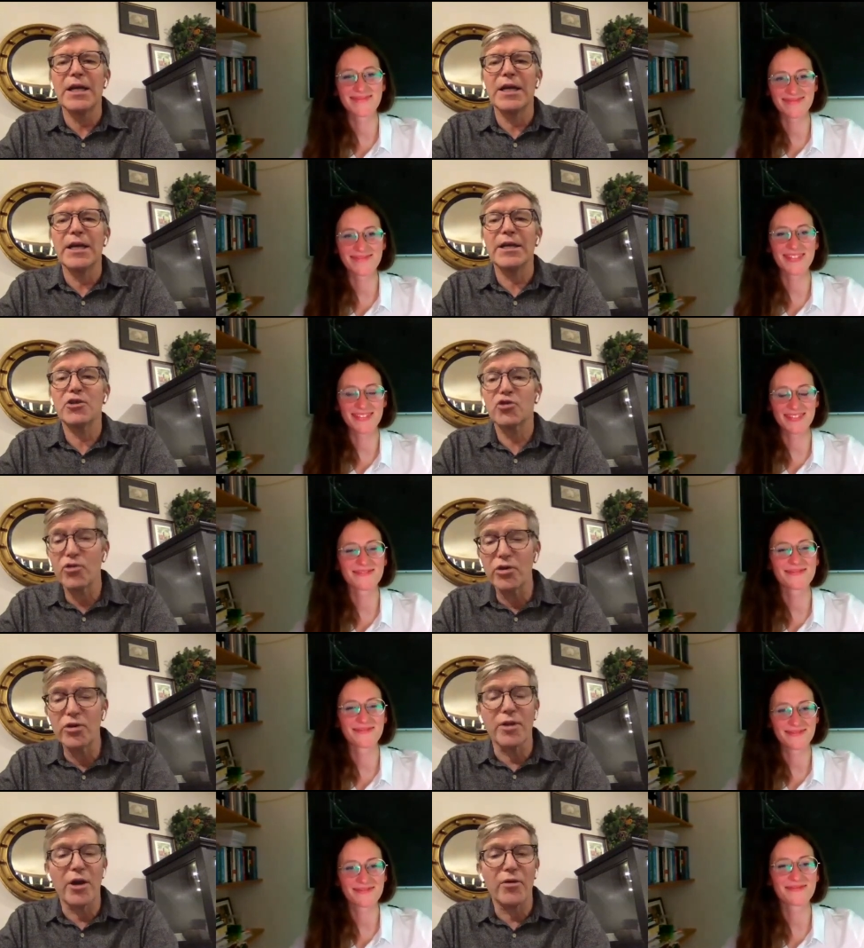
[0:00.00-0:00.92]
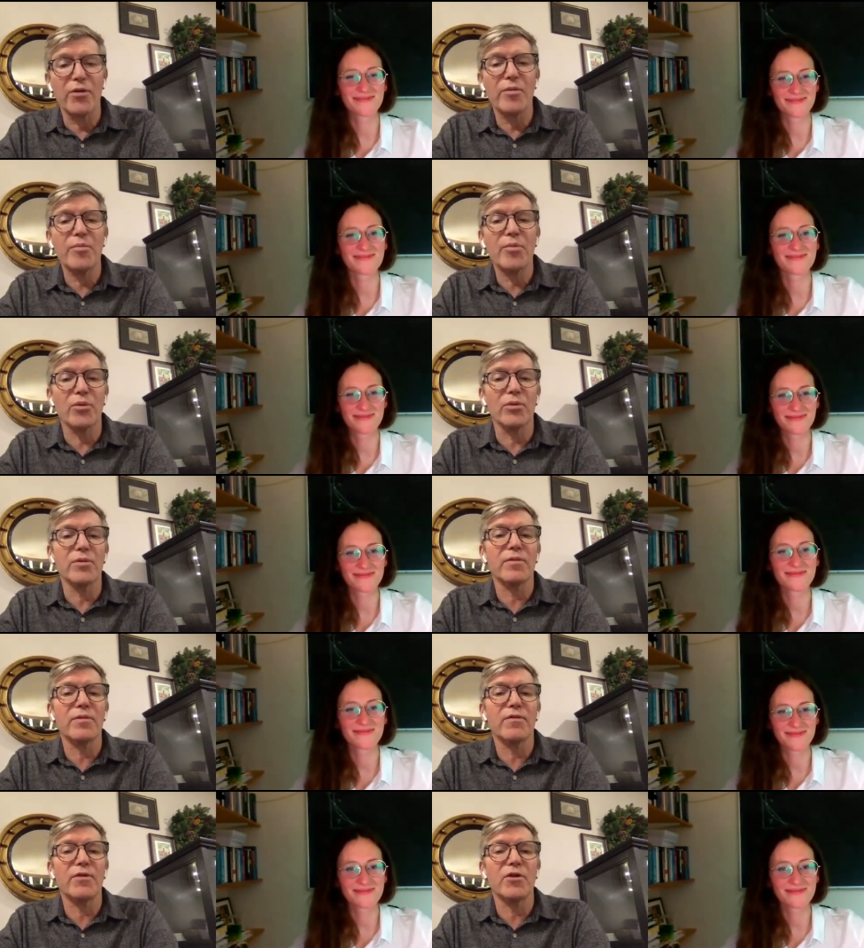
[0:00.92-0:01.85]
Speaker 1: it's true there are
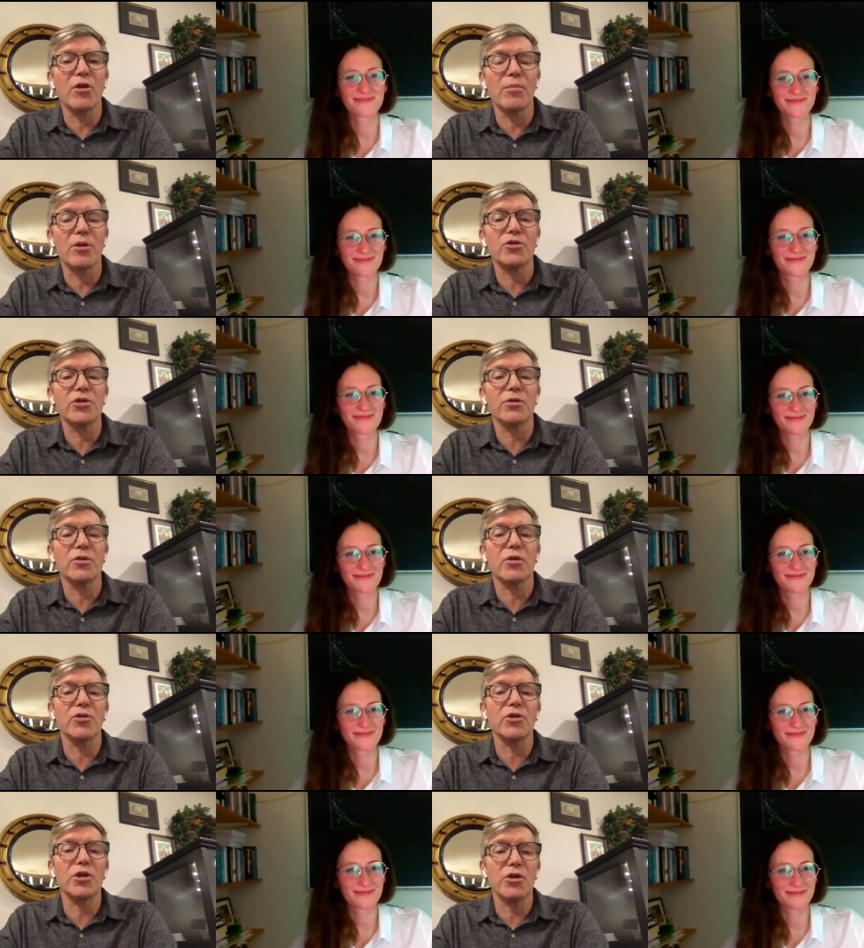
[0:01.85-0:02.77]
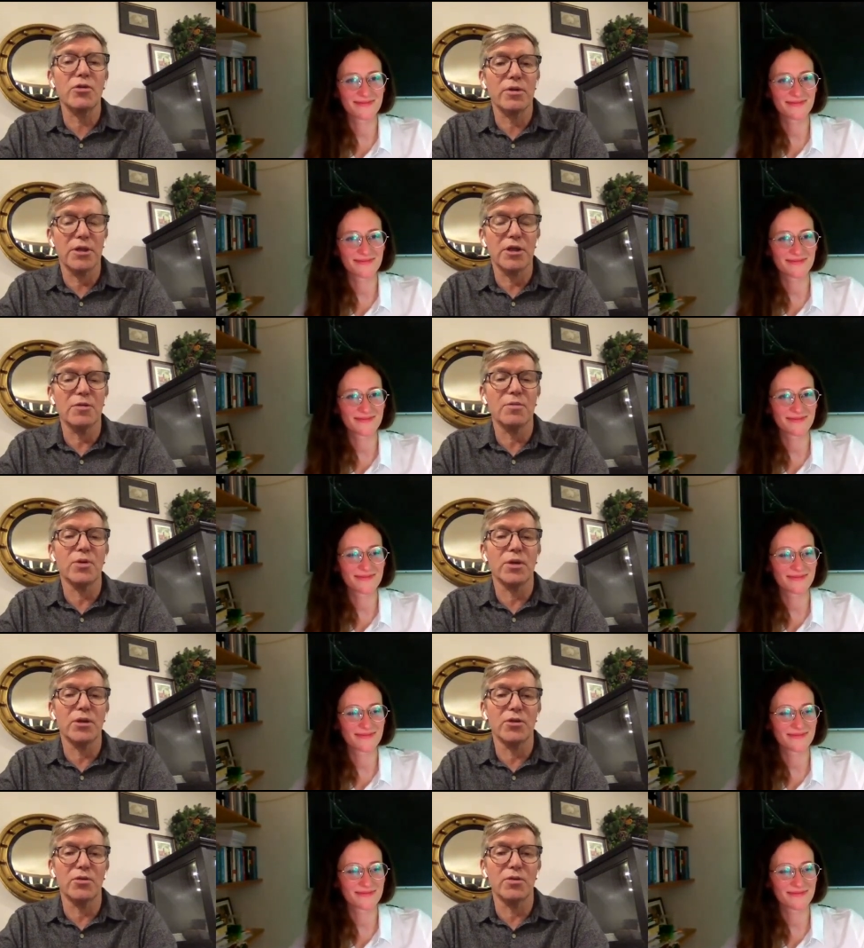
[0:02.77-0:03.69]
important phenomenological continuities between
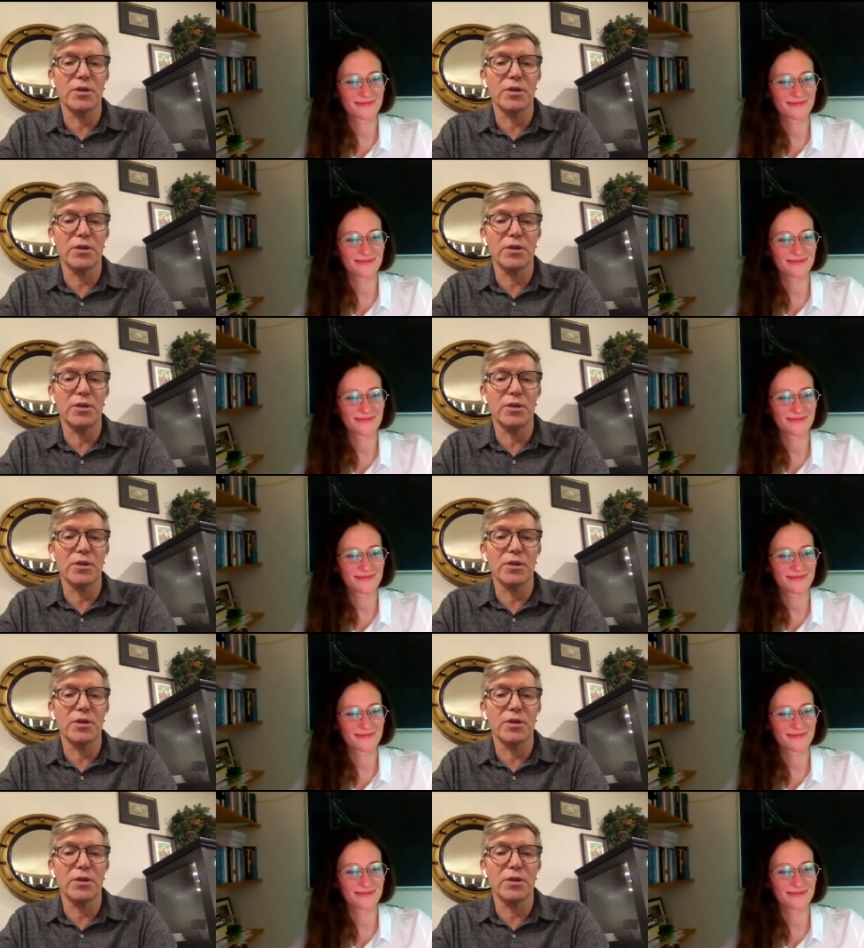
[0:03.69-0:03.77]
the two